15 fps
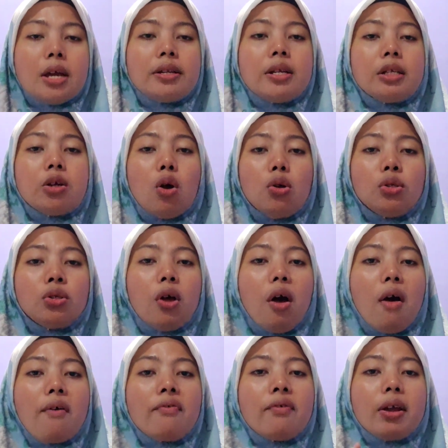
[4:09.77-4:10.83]
The cost
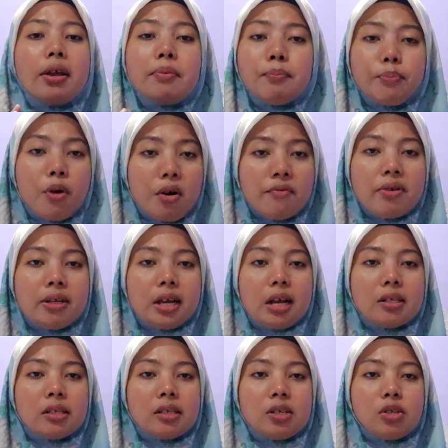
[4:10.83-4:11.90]
of improving
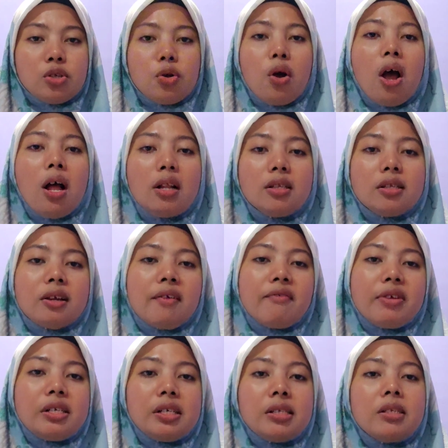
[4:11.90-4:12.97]
access to health
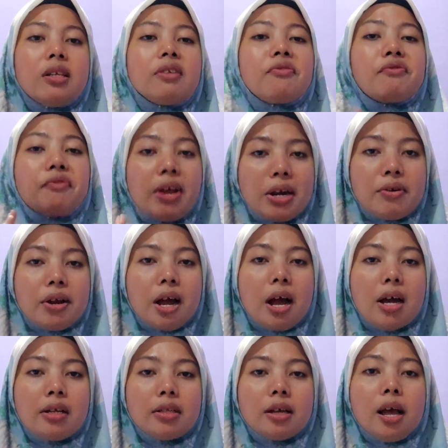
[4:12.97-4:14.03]
services is very
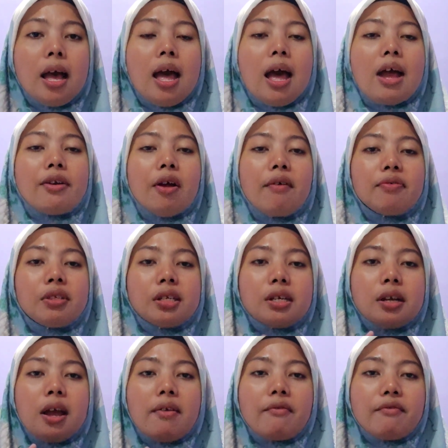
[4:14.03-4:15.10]
high and
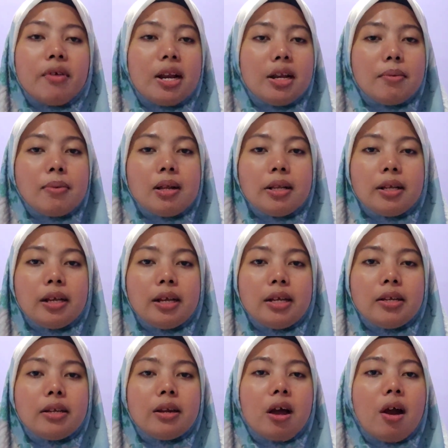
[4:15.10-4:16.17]
often unavailable
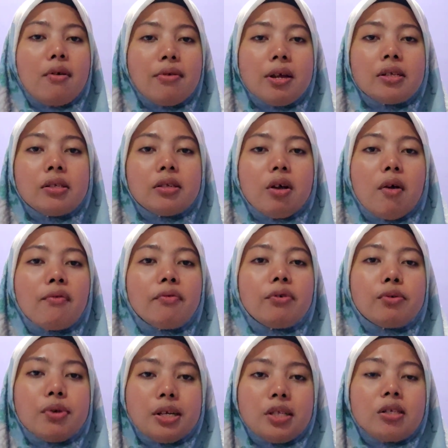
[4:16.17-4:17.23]
in areas
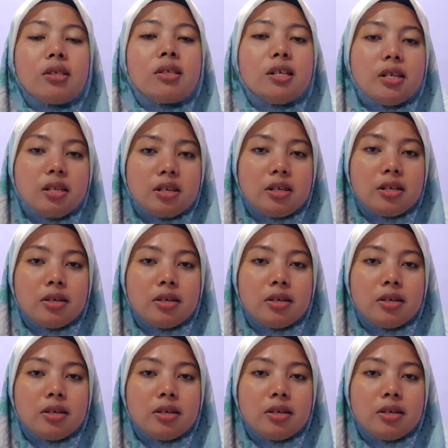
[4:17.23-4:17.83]
of greatest need.